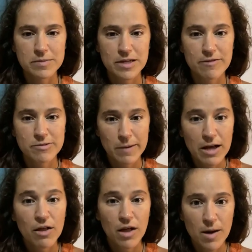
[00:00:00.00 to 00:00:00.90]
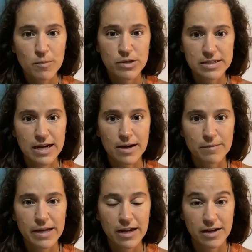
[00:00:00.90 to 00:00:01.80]
so I've spent a lot more
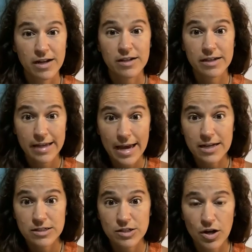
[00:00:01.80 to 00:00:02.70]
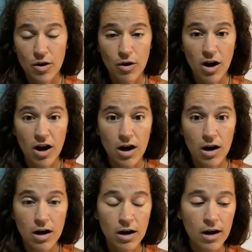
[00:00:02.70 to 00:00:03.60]
time getting getting to know
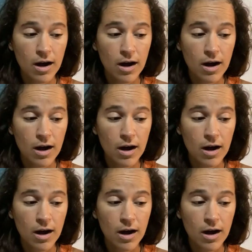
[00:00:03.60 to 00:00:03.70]
her.